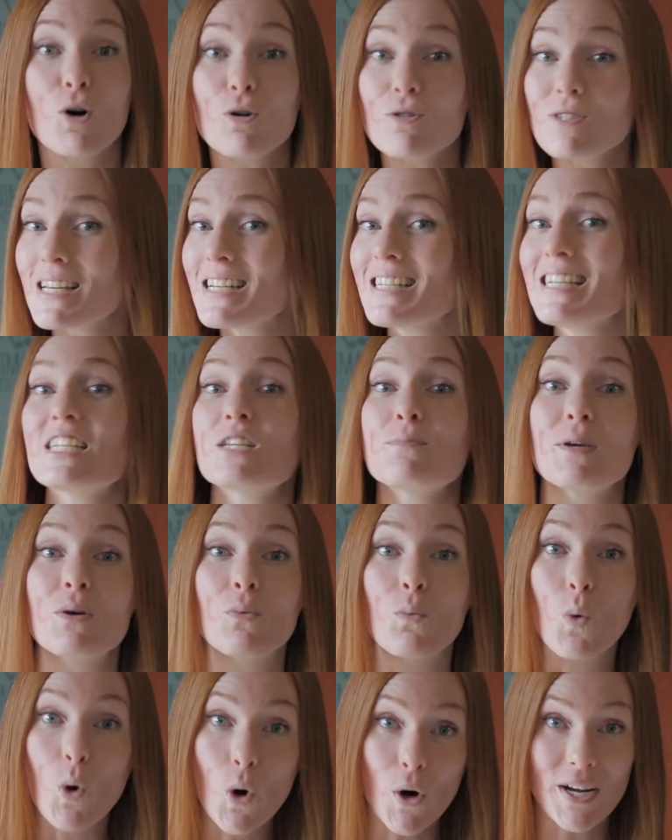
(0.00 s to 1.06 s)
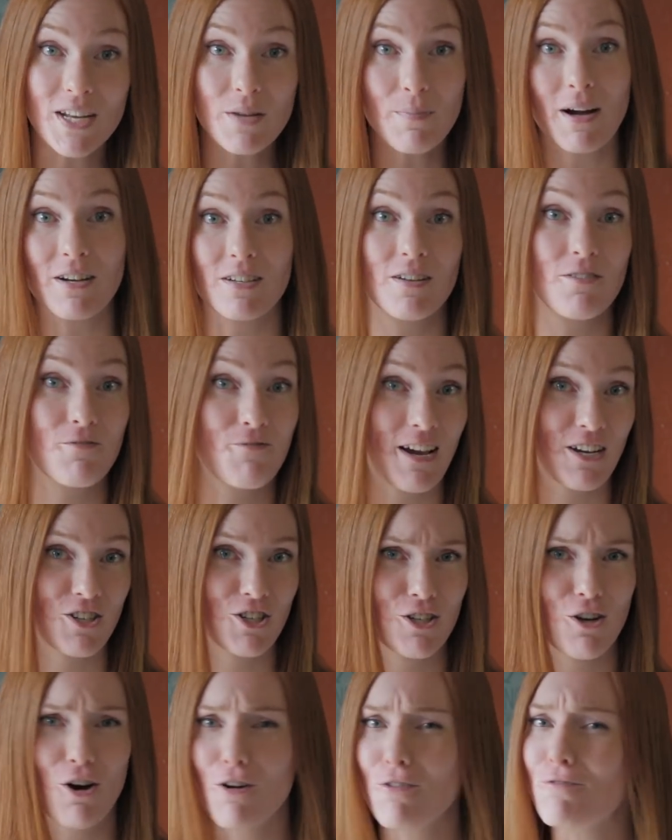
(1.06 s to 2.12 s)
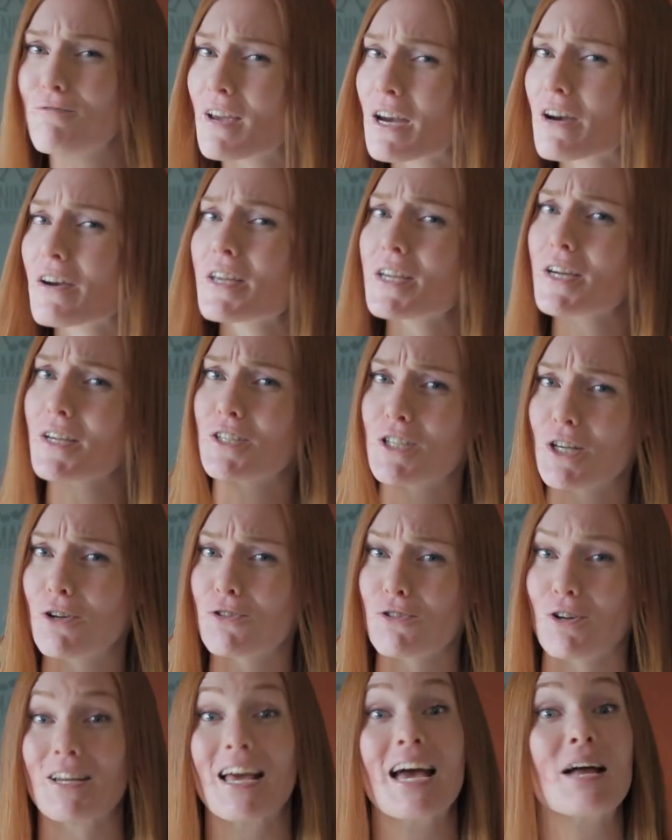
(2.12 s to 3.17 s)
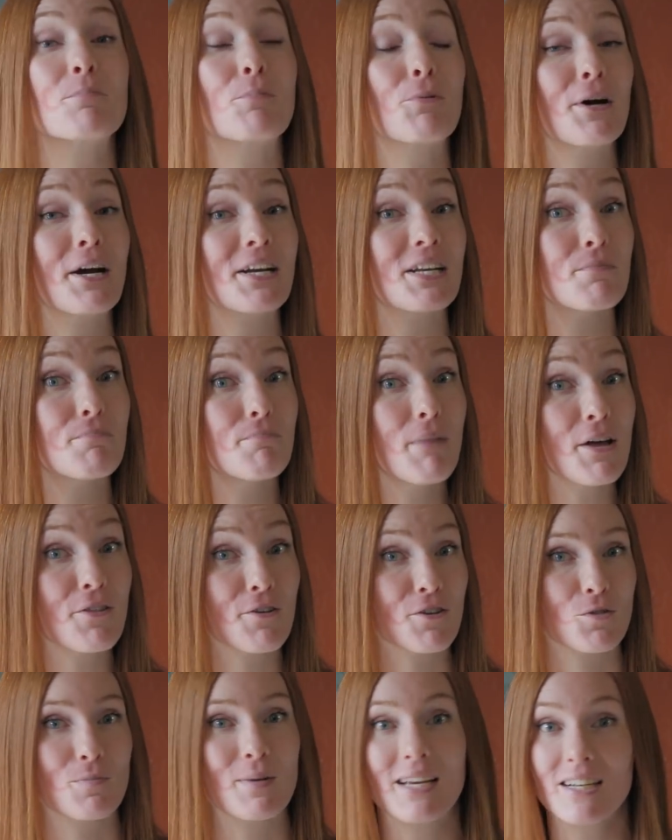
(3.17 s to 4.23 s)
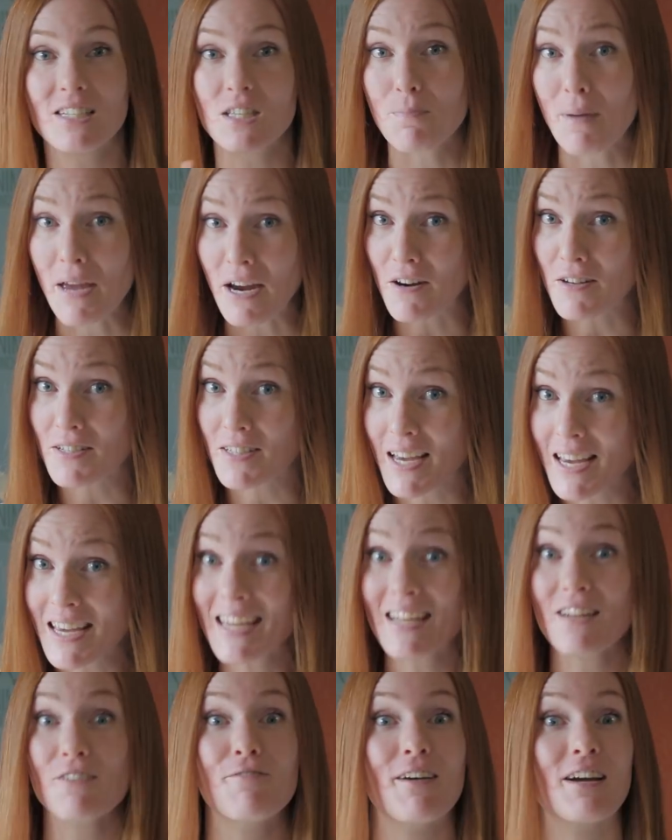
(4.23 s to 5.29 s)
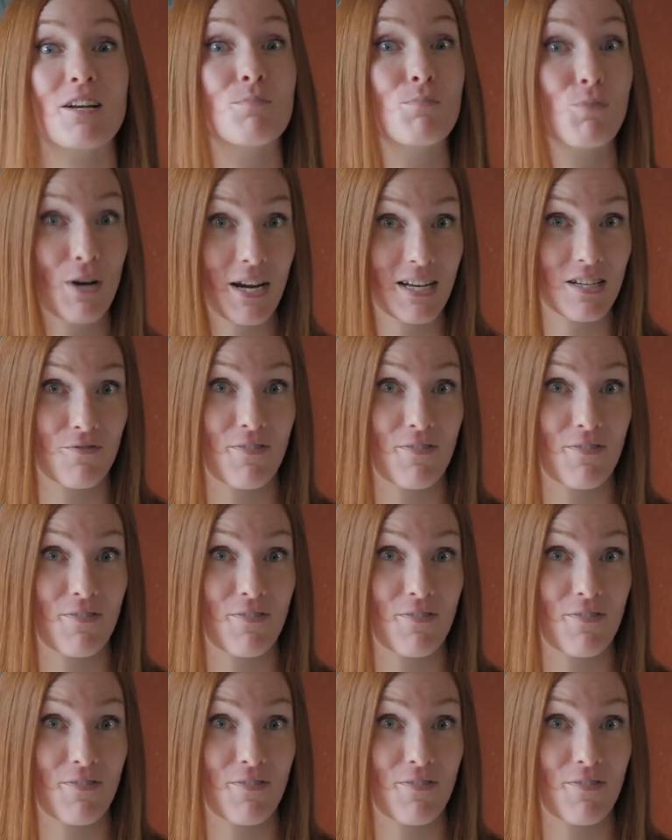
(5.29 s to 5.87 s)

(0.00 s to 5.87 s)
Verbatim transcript: Those that need to be worried about an infection are very young children and pregnant mothers because the parasite can affect brain